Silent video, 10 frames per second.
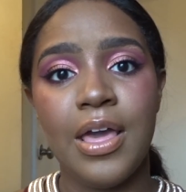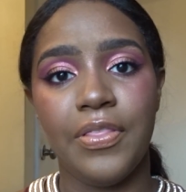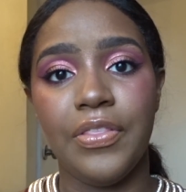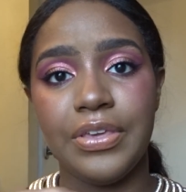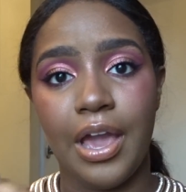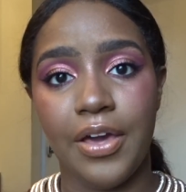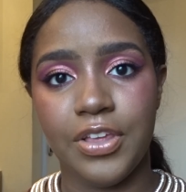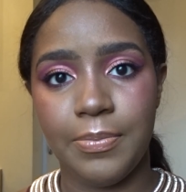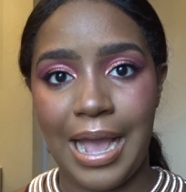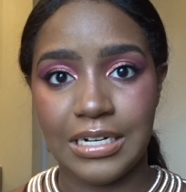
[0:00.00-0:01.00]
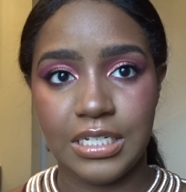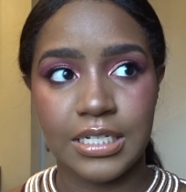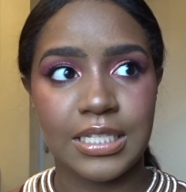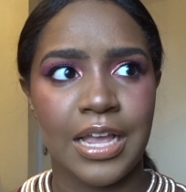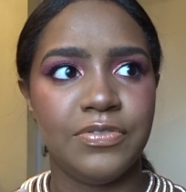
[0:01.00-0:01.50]
than the other
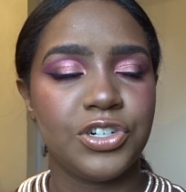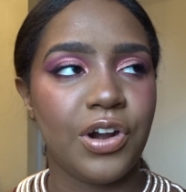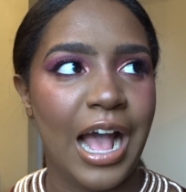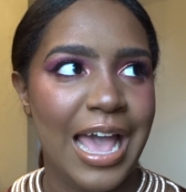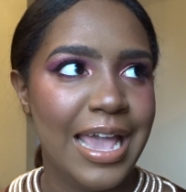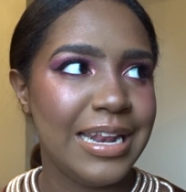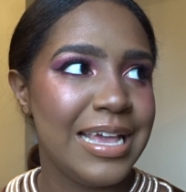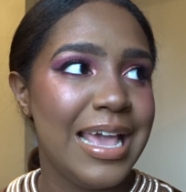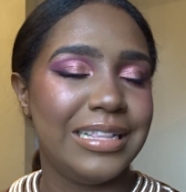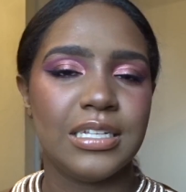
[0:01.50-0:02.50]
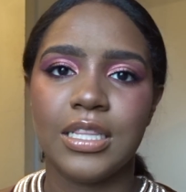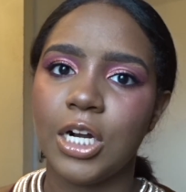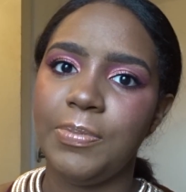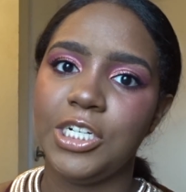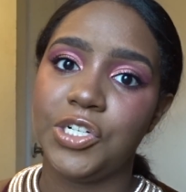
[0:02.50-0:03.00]
matchsticks I've tried. It's a
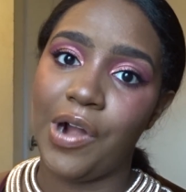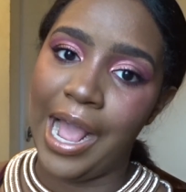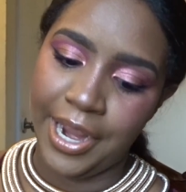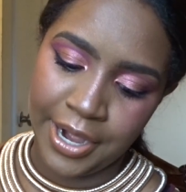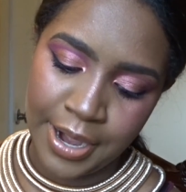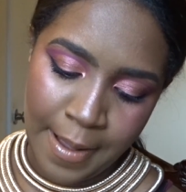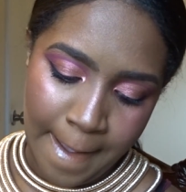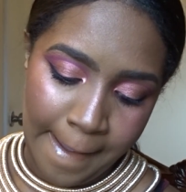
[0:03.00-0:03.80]
little bit drier.